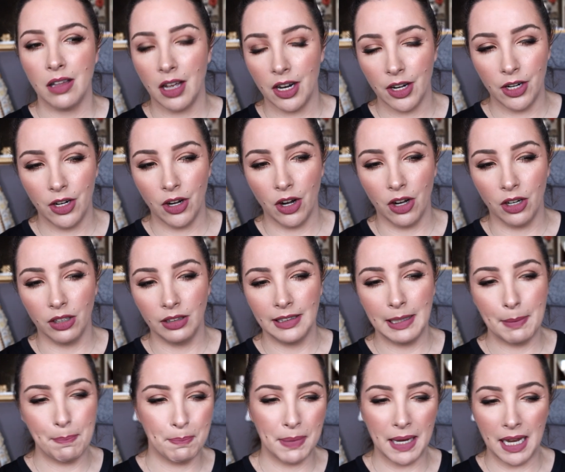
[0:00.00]
I don't know,
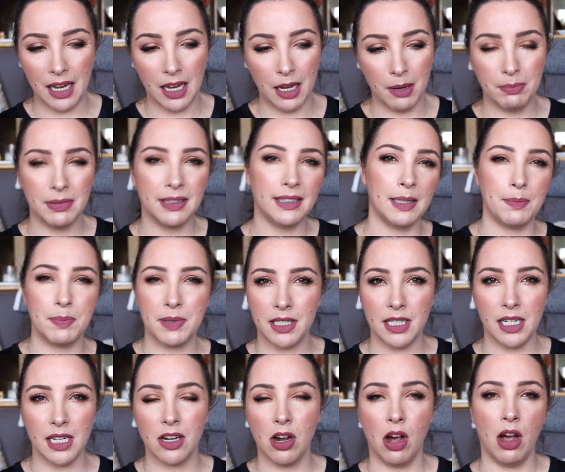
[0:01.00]
lip balm,
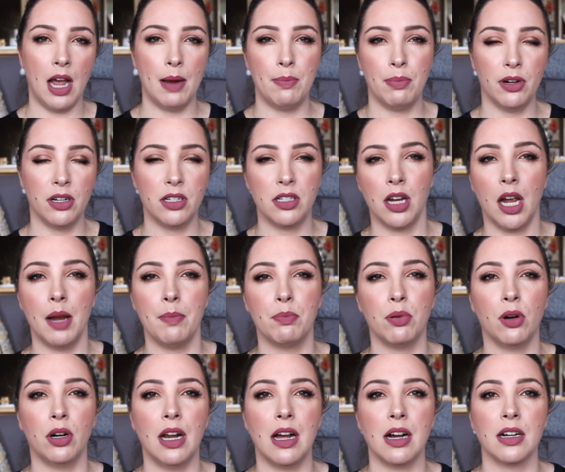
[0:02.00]
lipstick, hybrid type
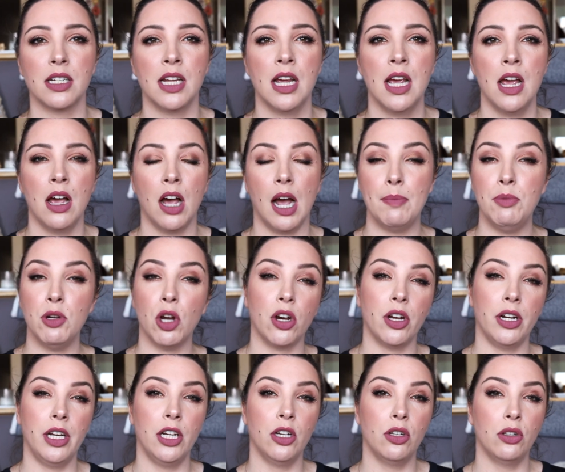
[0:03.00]
product, I'm not
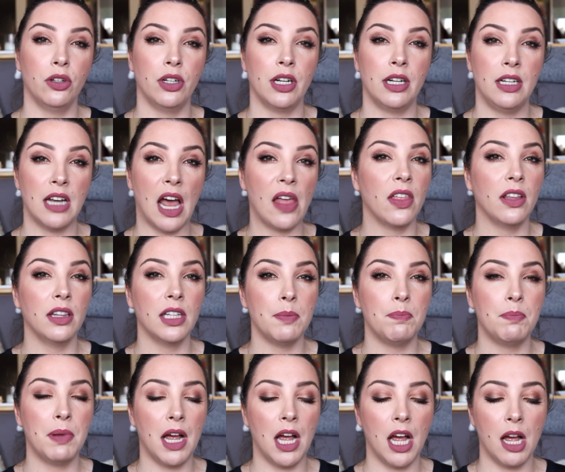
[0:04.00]
going to include another
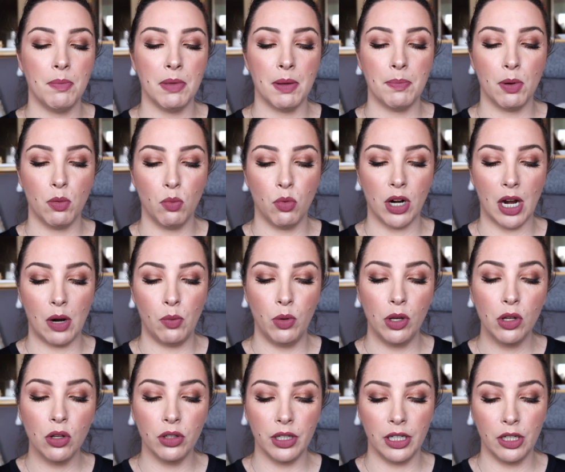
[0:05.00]
lip balm, but what I
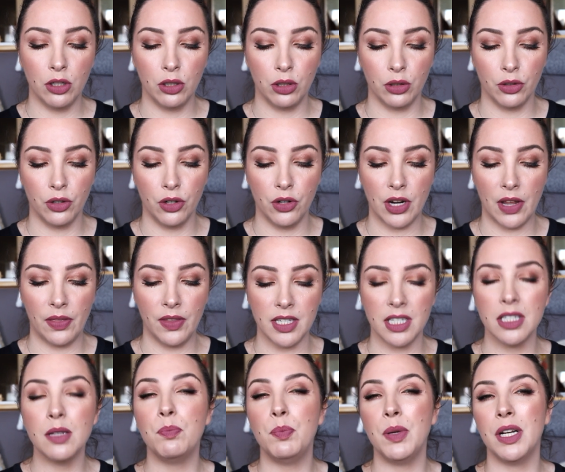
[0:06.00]
will include, and this
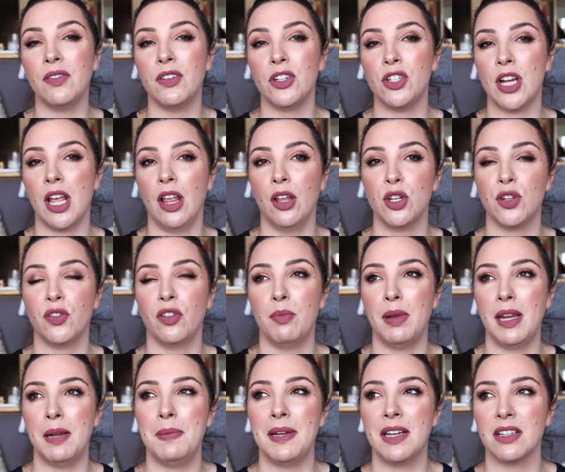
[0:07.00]
is a bit of a challenge for
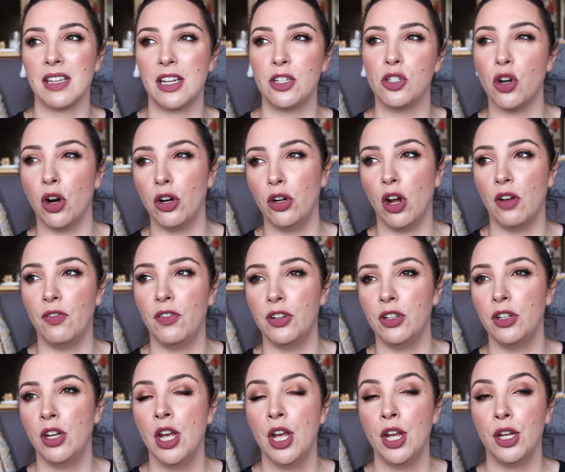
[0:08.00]
me because I don't
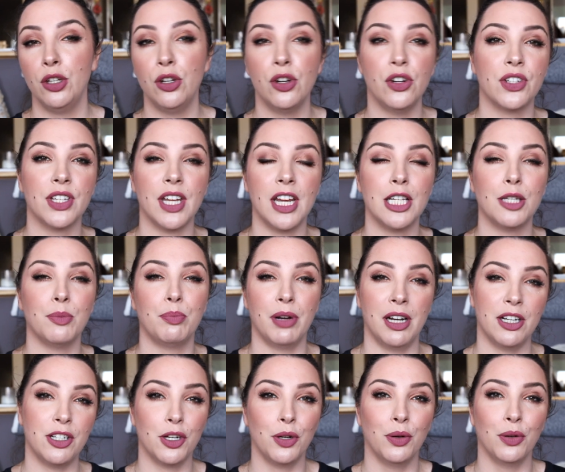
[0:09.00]
often use these, but
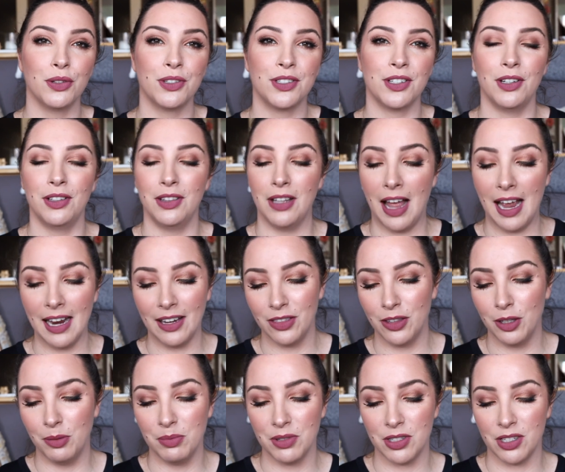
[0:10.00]
I do also like
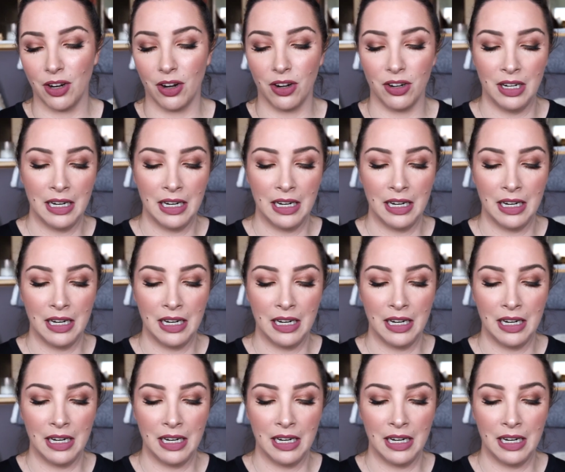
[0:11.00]
them, so